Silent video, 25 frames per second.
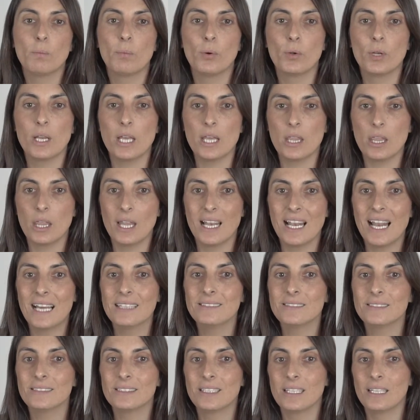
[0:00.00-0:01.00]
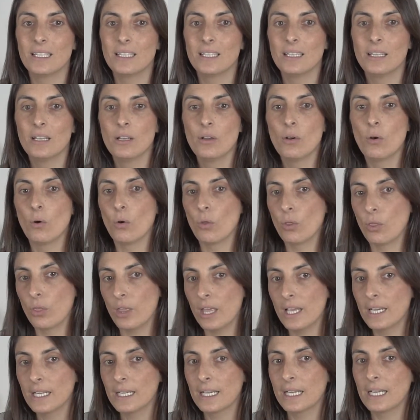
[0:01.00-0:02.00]
The flash will light you up,
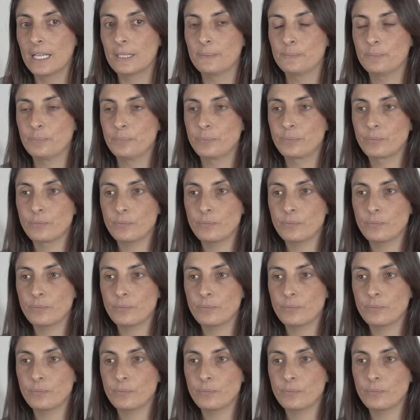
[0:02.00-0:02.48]
but not